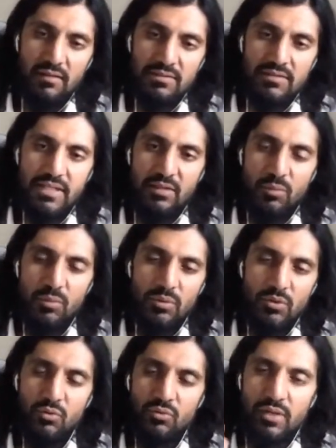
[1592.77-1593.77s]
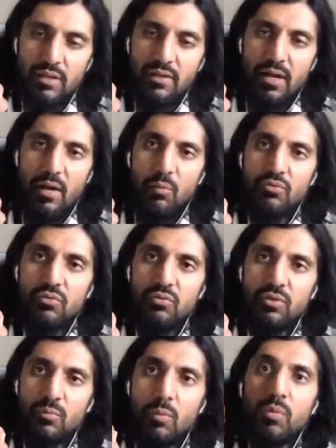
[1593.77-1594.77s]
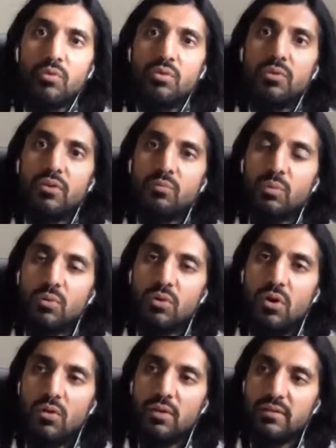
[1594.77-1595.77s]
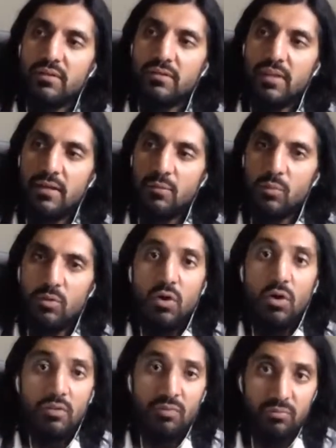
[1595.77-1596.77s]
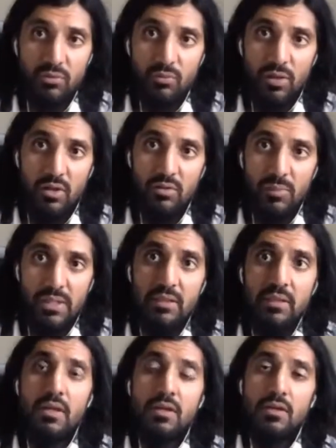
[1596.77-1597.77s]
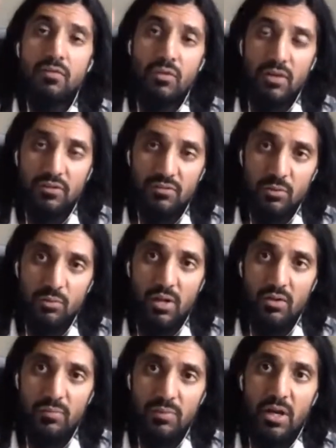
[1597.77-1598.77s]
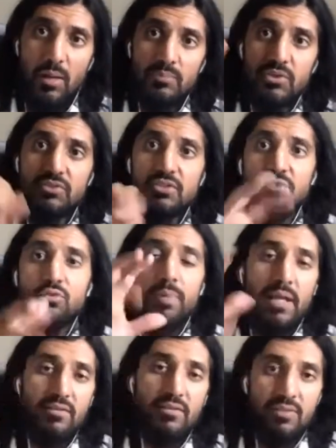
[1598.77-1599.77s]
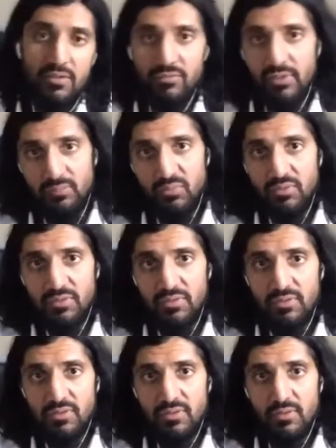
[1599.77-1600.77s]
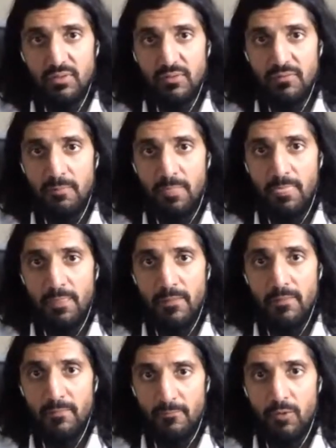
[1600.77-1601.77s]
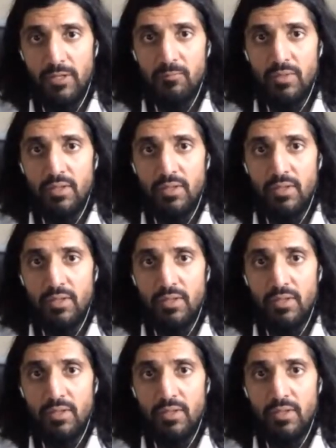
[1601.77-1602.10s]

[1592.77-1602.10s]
data we were using, what we were doing is we were calling the data, we were calling from SQL Alchemy, converting the SQL Alchemy objects into Pandas data frames, right?